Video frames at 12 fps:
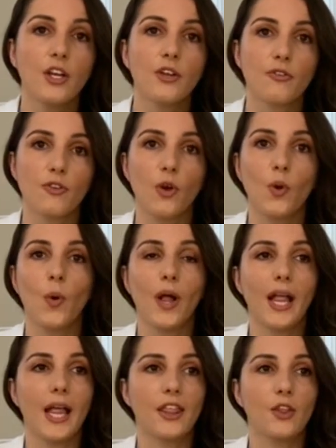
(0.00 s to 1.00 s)

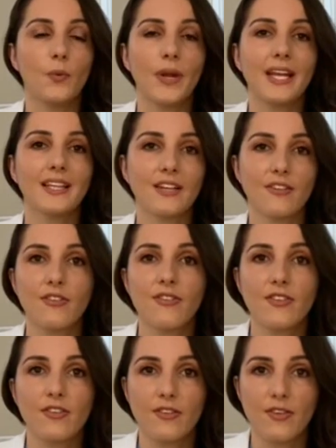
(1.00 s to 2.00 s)
So the way I like to,
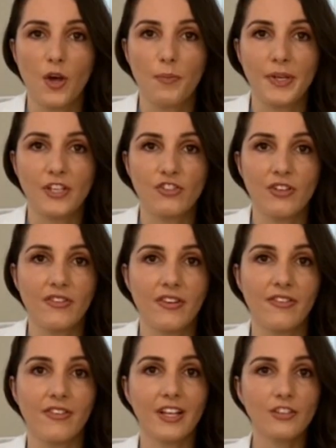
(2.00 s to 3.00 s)
to tell patients
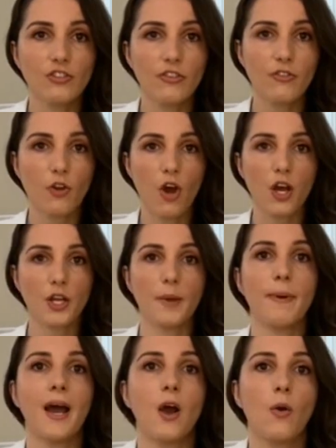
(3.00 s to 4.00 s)
is let's just talk
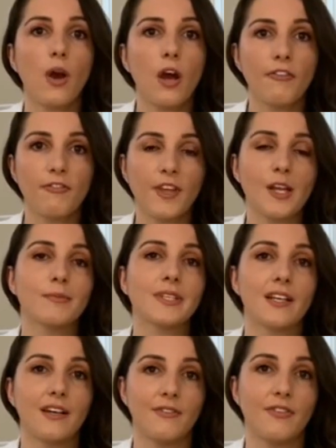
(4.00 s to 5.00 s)
about a
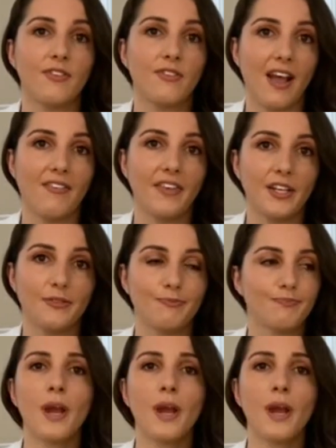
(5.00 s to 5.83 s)
family of seven.